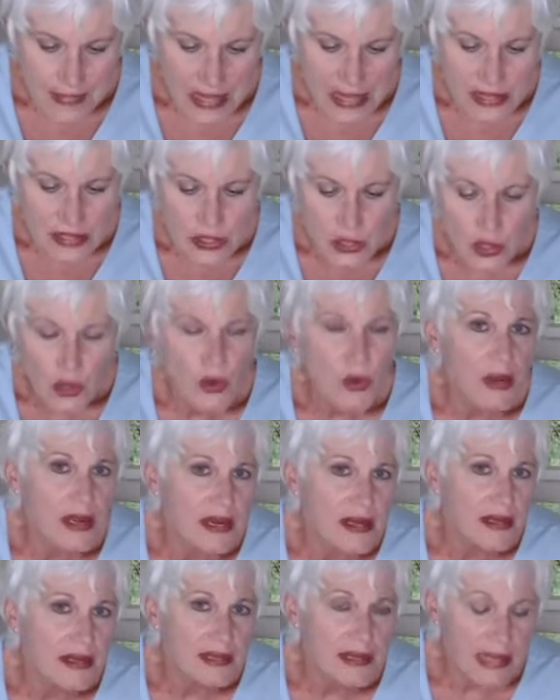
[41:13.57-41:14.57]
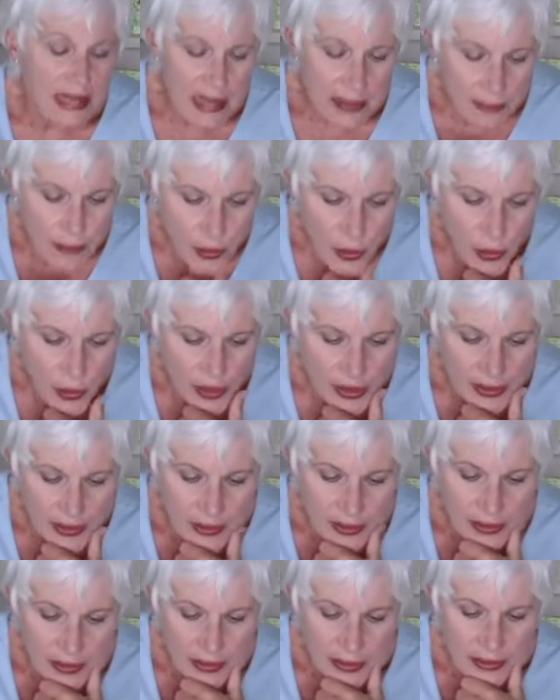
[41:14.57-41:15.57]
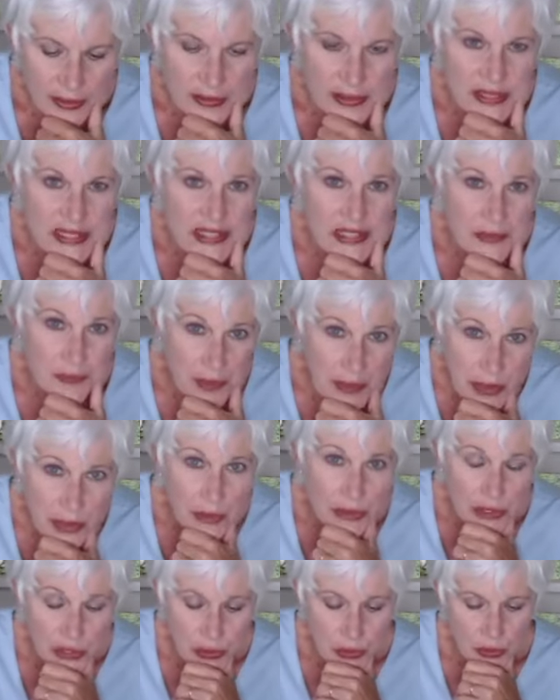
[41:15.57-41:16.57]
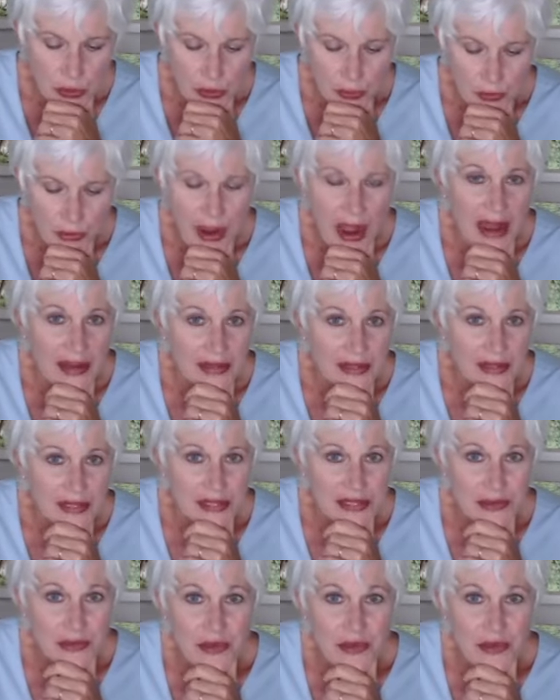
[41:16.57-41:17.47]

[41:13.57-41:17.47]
is a critically important spiritual practice.